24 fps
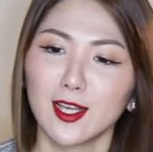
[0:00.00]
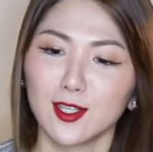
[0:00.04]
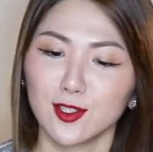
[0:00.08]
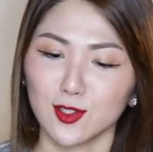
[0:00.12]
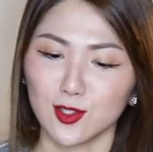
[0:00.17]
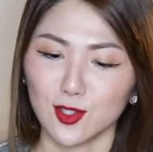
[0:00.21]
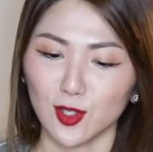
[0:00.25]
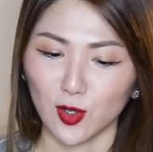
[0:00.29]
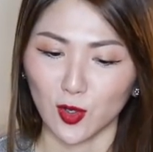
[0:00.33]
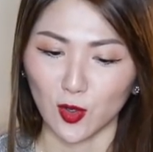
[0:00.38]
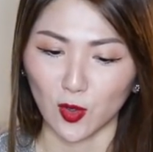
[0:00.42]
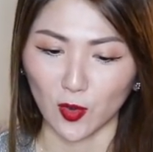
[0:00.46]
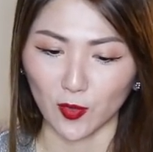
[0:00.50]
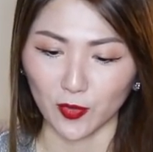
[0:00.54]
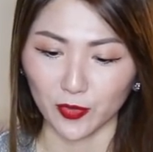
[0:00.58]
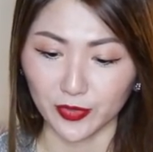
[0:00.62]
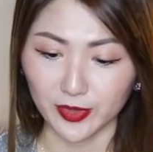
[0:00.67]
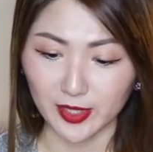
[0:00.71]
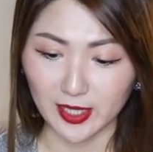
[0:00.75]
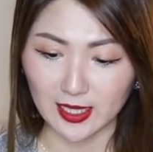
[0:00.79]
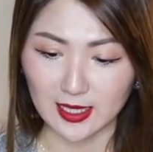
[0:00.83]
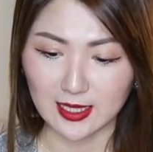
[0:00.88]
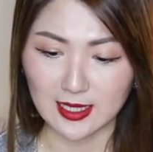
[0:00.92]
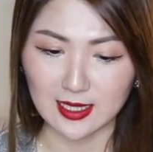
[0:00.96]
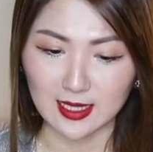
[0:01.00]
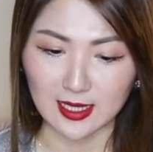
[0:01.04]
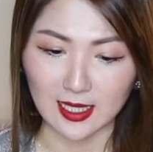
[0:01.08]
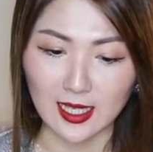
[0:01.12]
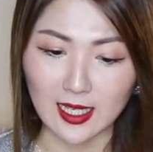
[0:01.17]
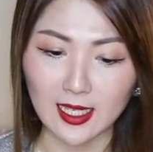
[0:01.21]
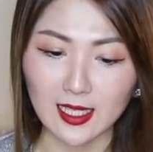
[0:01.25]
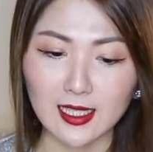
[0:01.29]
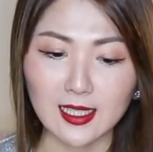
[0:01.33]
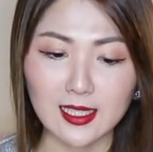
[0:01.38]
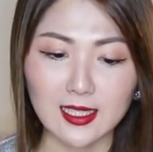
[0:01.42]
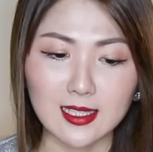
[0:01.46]
So this
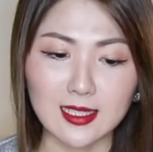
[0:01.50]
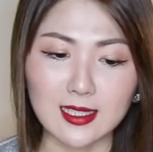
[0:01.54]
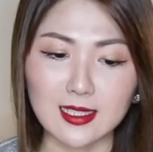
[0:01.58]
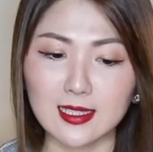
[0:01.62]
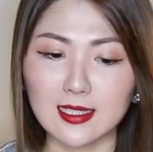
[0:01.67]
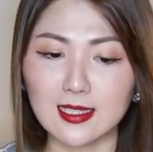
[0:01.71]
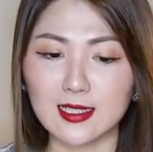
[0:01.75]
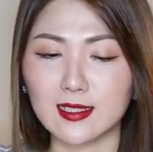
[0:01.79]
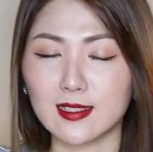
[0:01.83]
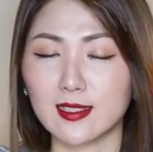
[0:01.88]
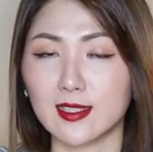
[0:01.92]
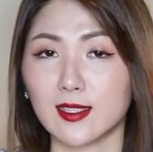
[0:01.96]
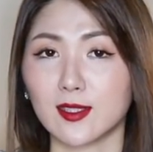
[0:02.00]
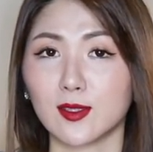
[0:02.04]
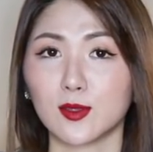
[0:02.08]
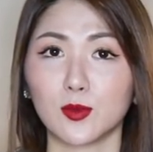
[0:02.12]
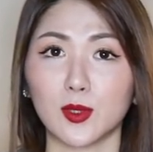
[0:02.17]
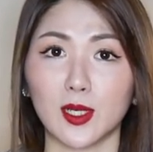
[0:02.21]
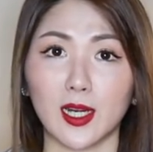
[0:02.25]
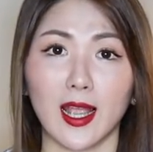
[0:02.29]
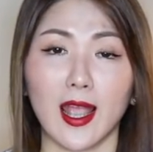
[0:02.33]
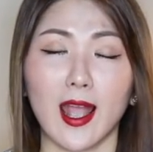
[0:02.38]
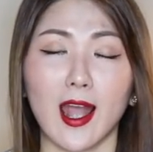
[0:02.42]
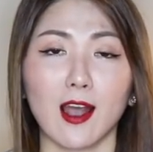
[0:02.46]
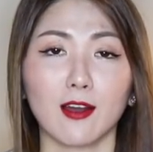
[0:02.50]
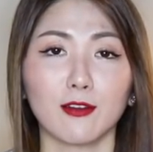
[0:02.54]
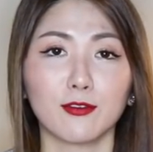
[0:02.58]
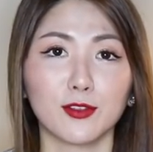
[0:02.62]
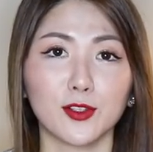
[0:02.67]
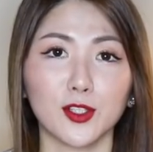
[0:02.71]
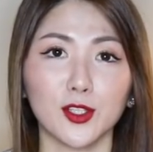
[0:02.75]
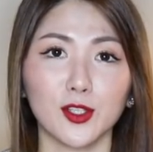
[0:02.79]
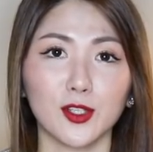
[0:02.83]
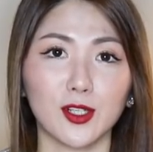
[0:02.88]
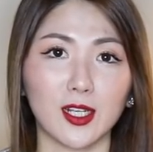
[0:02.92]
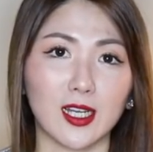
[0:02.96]
is what I have
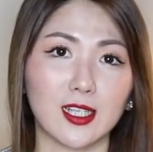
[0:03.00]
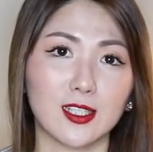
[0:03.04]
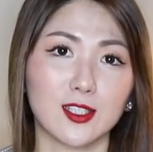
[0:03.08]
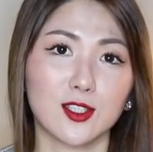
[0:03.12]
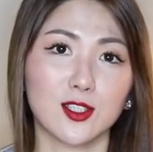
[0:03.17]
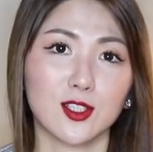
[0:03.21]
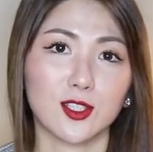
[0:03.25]
for you guys